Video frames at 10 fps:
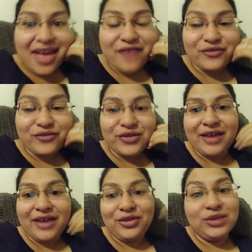
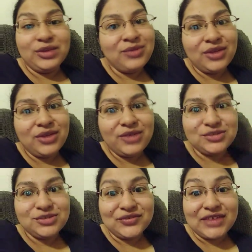You really want to watch
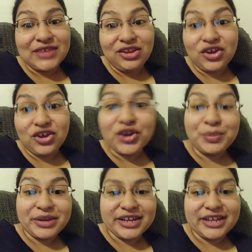a movie and you go to
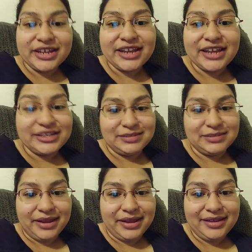put it in and it doesn't
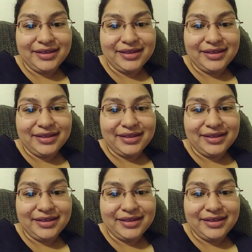play.